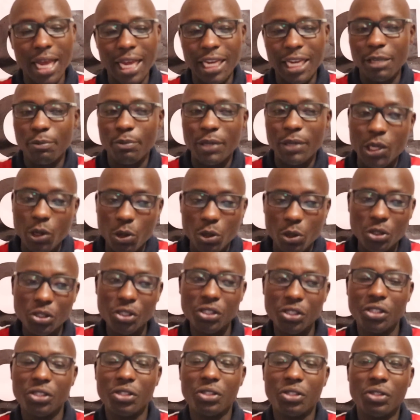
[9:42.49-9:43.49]
And
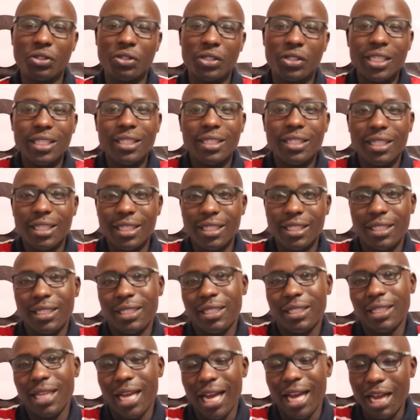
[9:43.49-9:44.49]
because this
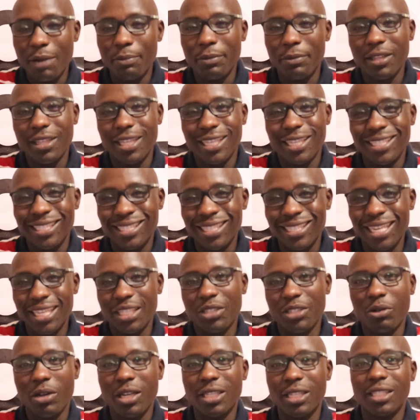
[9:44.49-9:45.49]
is a company that is
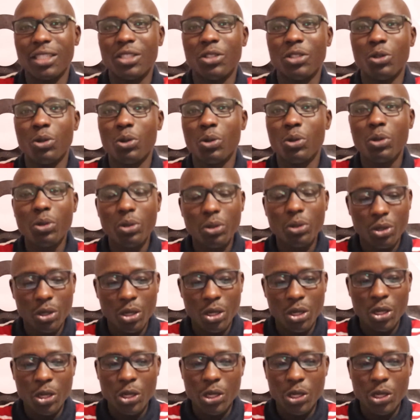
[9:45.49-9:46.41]
linked to Hassan Joho,